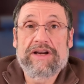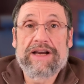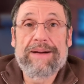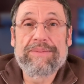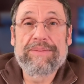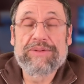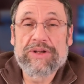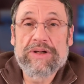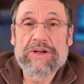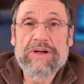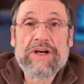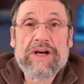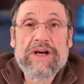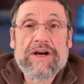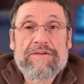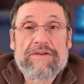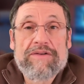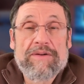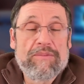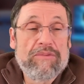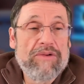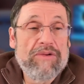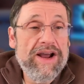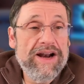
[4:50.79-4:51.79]
capture
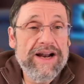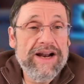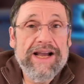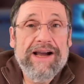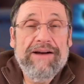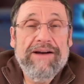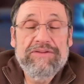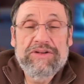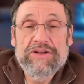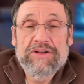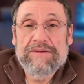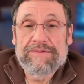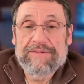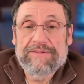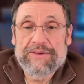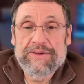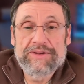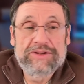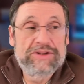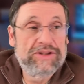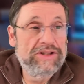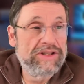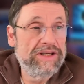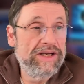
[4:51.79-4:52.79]
from right after the
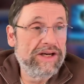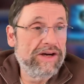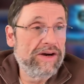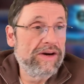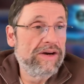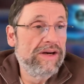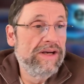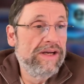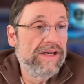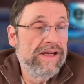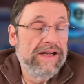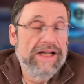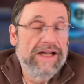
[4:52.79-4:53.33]
first of the year.